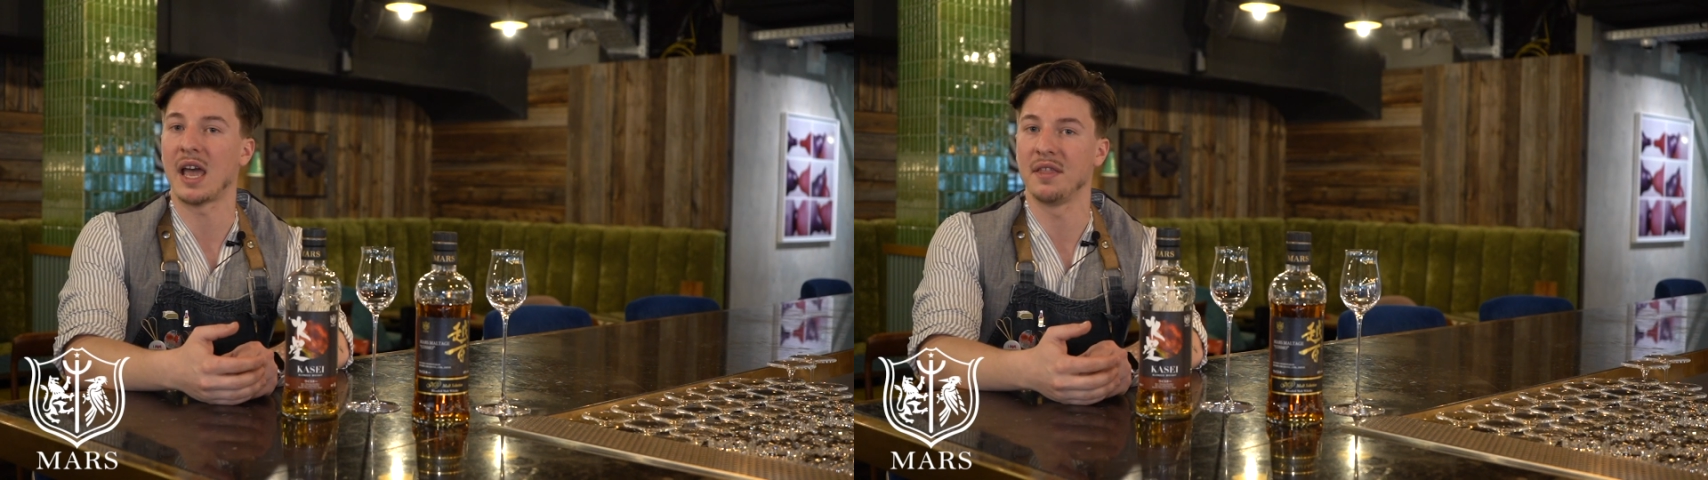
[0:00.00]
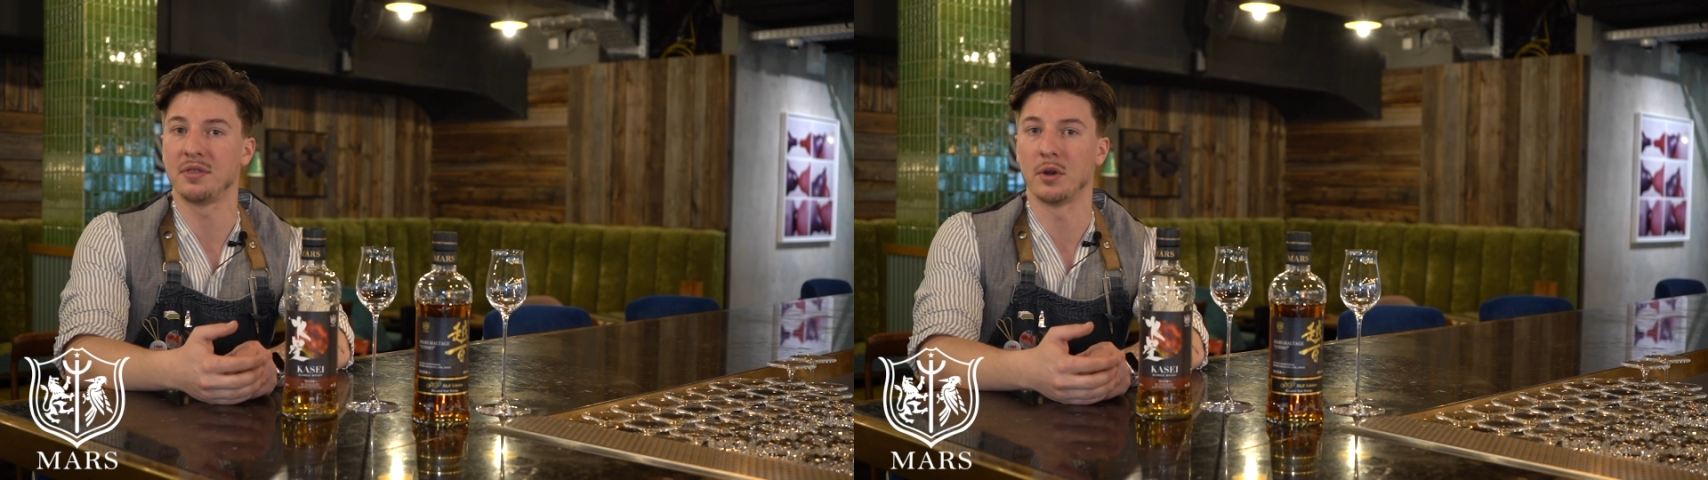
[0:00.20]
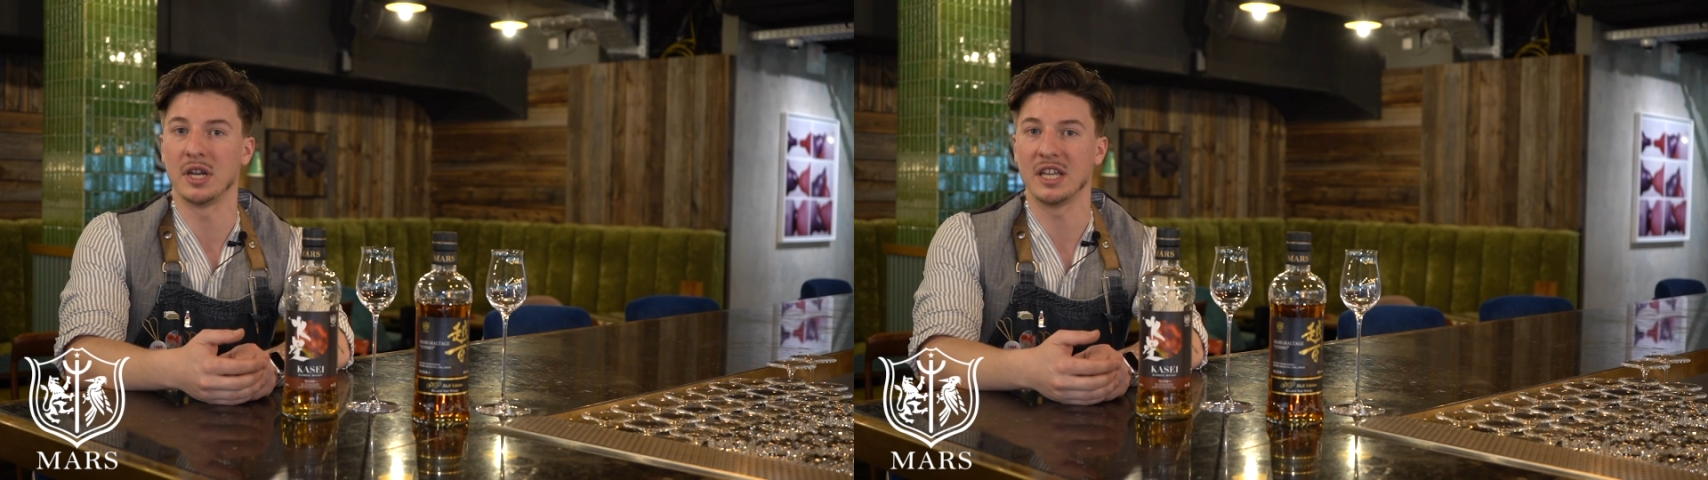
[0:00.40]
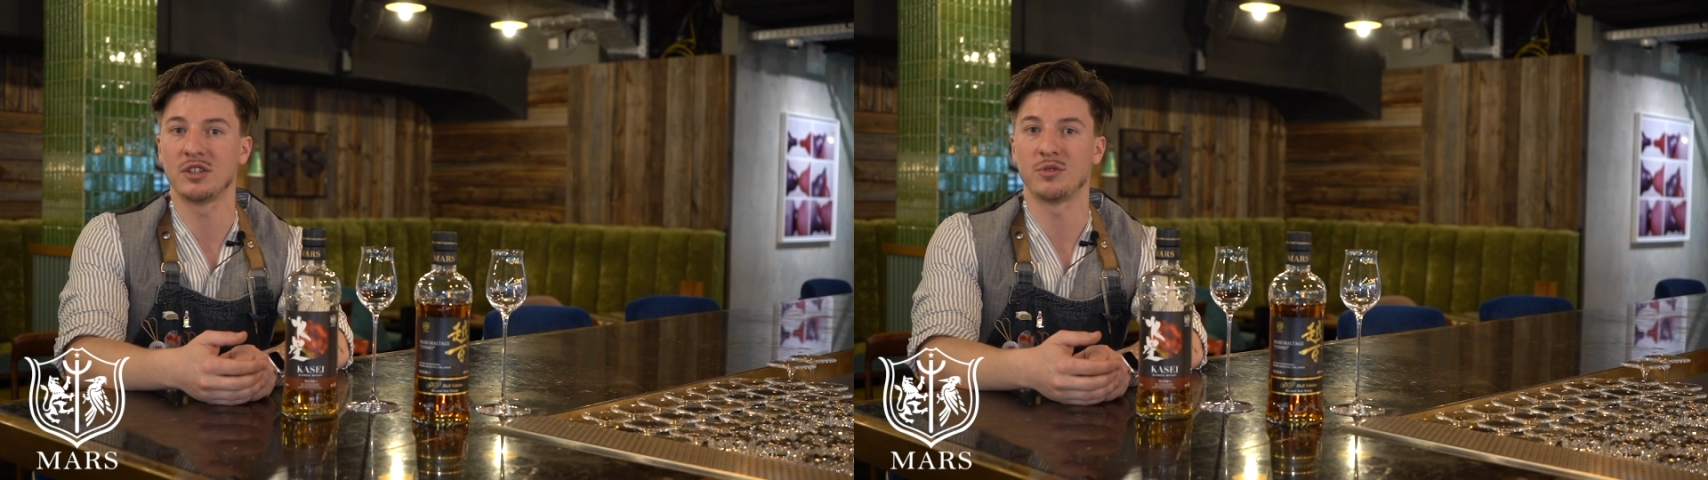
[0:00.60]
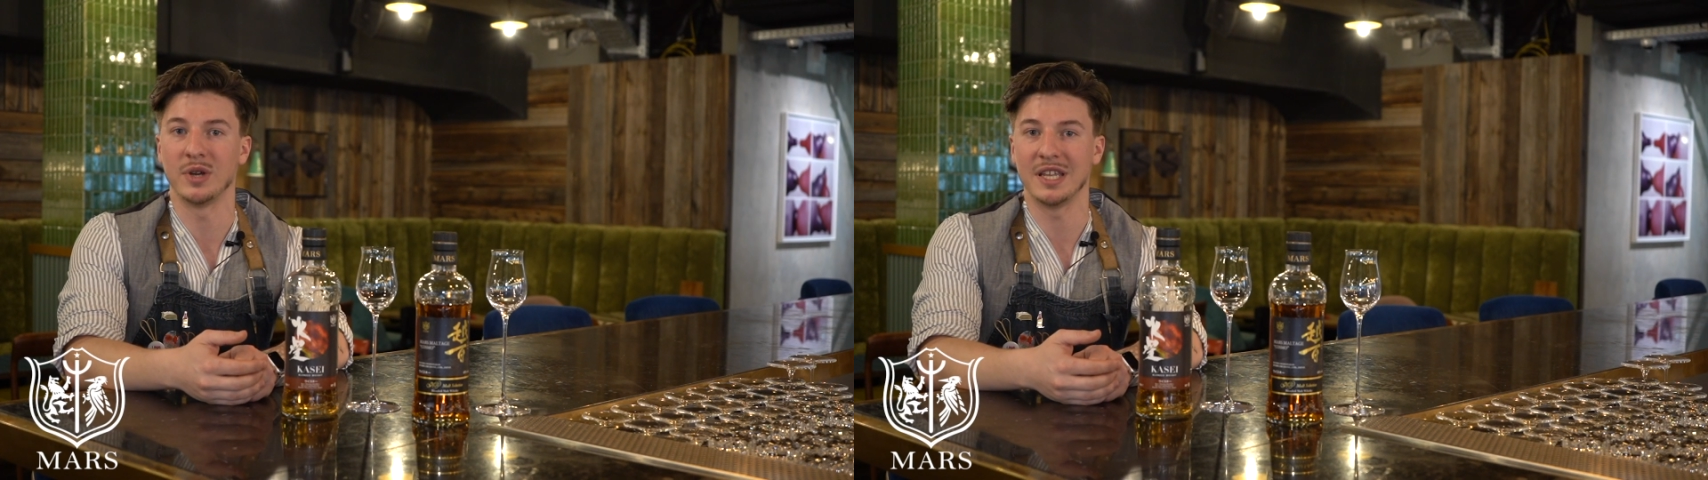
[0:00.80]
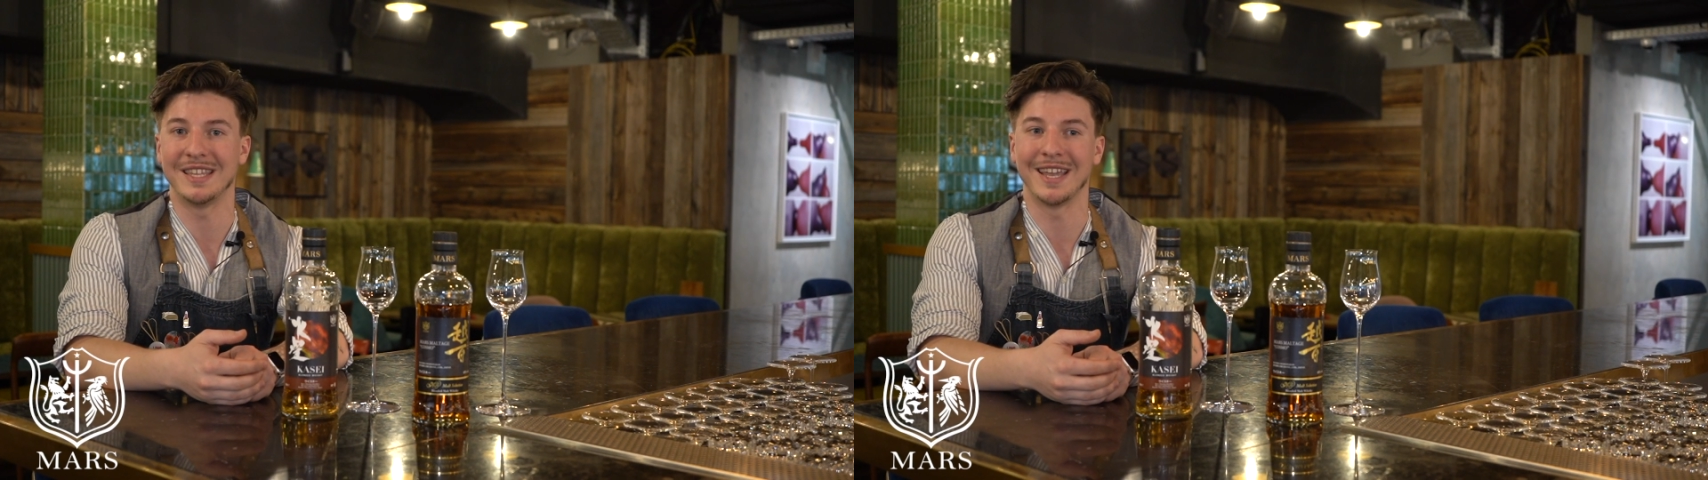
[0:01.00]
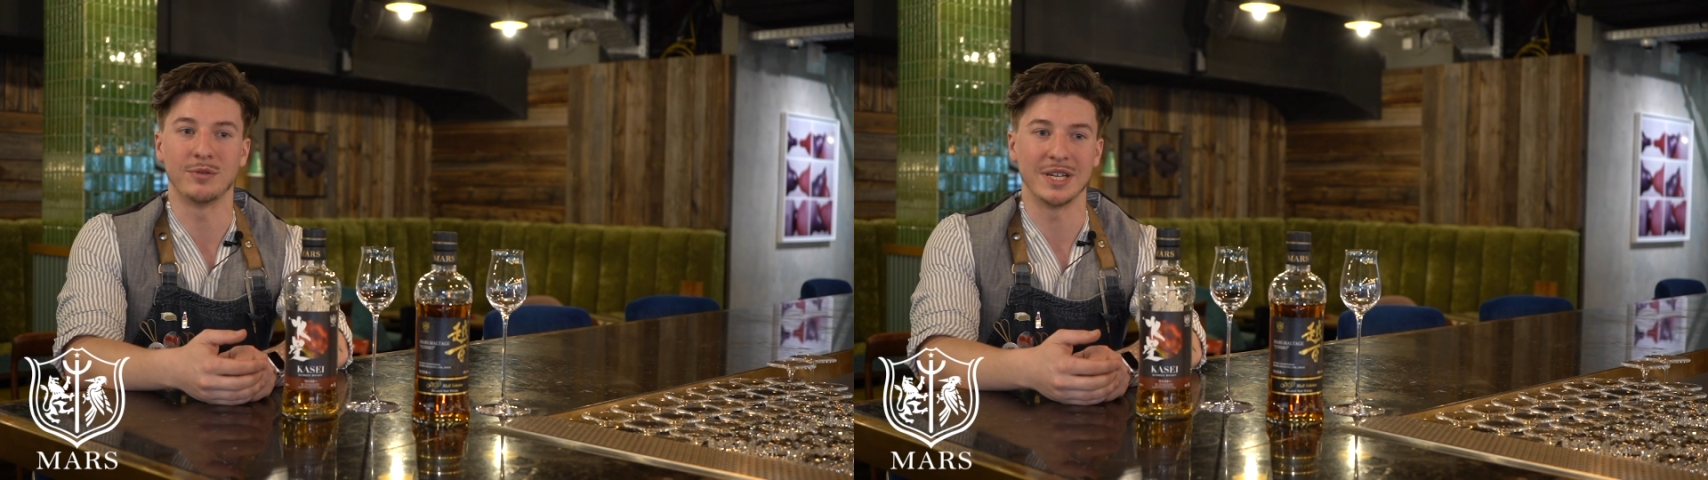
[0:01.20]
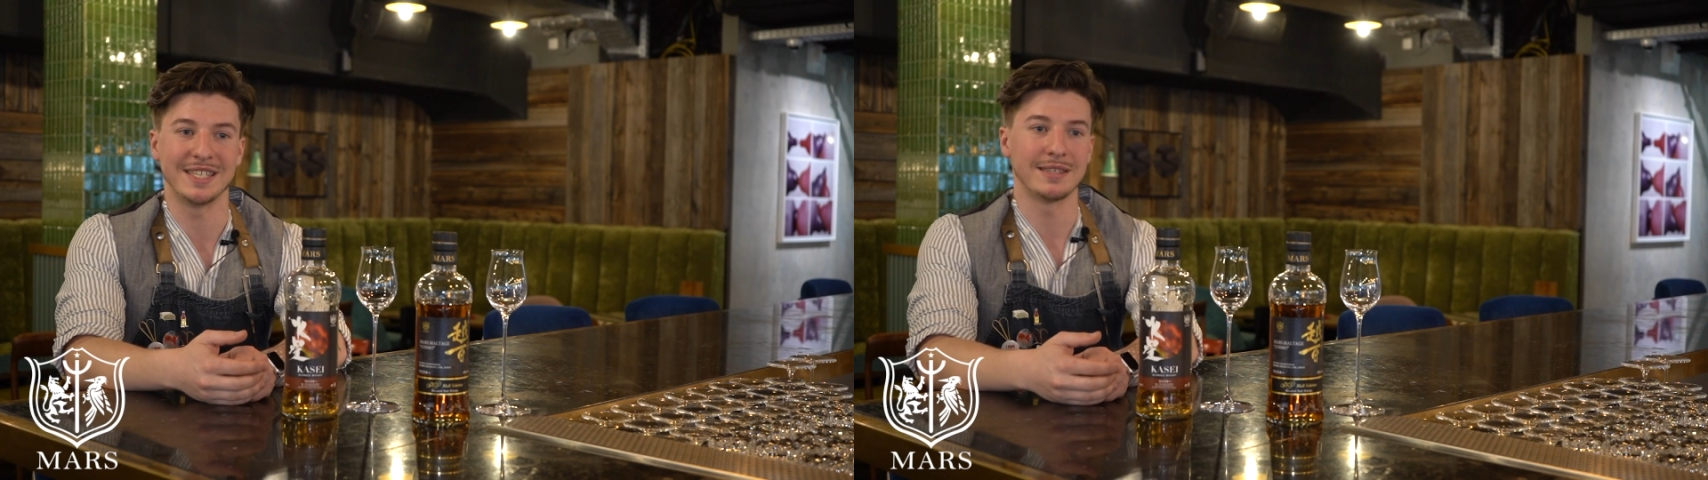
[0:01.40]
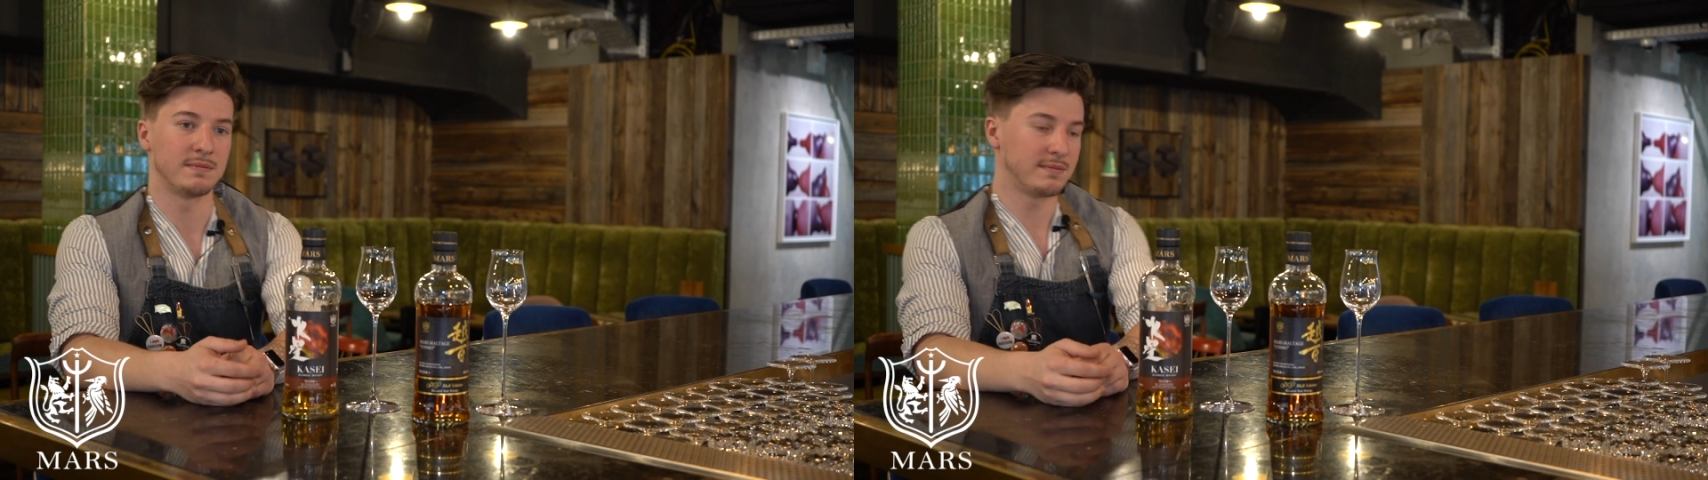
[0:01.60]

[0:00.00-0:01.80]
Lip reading: and 33 degrees.